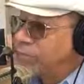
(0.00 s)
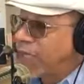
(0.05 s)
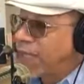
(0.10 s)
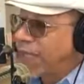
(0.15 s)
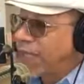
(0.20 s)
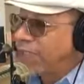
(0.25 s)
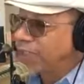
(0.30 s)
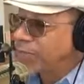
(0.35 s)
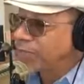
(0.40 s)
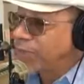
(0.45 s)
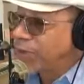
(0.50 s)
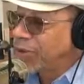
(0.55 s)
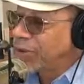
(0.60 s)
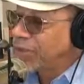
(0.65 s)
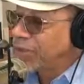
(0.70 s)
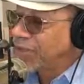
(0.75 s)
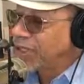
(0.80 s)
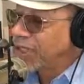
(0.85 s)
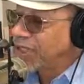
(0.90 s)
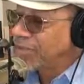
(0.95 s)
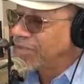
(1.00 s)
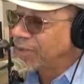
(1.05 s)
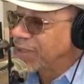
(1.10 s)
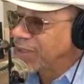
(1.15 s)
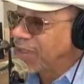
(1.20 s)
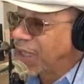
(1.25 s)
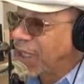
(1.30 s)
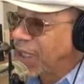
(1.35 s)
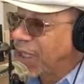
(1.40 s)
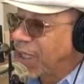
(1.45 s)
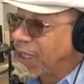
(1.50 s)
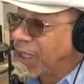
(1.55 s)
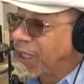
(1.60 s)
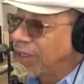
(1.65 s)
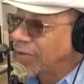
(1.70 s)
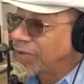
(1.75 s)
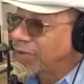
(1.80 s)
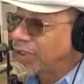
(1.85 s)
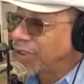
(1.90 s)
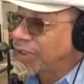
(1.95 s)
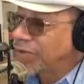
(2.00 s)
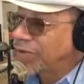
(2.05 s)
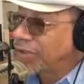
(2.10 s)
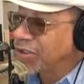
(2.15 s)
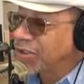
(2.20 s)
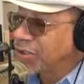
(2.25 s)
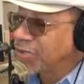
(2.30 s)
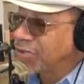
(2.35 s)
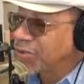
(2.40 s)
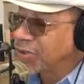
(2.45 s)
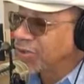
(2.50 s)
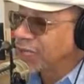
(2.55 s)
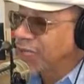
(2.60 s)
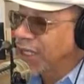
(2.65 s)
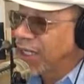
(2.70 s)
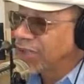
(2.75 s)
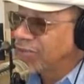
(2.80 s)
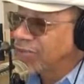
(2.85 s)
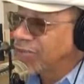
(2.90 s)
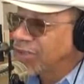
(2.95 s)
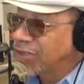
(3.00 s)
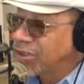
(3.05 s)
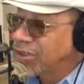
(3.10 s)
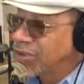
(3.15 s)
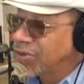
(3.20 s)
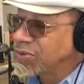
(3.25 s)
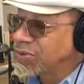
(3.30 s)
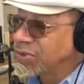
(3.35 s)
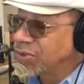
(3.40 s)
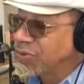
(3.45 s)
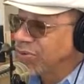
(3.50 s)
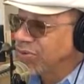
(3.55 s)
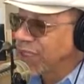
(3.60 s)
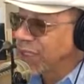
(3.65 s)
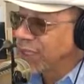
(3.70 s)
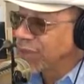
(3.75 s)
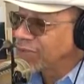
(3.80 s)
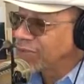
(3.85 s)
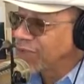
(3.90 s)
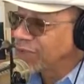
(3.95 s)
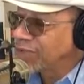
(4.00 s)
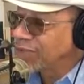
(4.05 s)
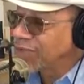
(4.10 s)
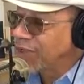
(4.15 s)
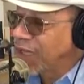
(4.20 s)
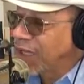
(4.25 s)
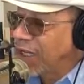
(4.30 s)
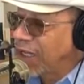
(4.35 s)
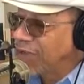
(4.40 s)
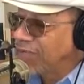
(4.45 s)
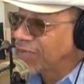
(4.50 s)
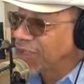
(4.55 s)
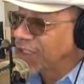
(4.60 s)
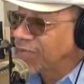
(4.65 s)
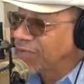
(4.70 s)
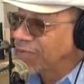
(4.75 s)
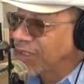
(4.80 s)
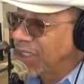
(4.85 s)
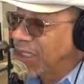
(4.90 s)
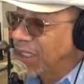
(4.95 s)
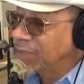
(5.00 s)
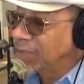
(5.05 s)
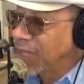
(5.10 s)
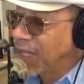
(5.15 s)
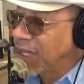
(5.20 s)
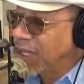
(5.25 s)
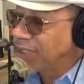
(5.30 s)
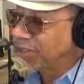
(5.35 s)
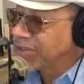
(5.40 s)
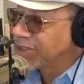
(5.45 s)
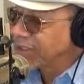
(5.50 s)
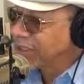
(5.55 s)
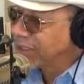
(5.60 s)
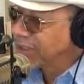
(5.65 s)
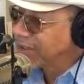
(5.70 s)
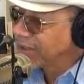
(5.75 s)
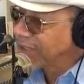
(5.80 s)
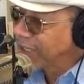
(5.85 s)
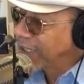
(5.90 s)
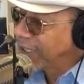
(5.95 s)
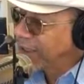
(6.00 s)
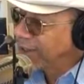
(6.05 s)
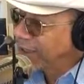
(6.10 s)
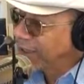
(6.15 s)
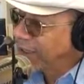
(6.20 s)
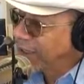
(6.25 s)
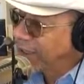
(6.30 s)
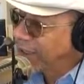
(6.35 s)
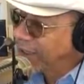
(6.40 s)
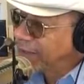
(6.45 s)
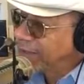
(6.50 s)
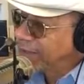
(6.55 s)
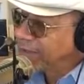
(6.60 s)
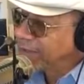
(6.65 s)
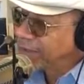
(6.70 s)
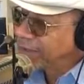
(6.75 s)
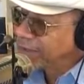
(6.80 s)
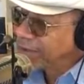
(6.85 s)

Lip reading: As per the FBI, terrorism 2002-2005, FBI policy and guidelines,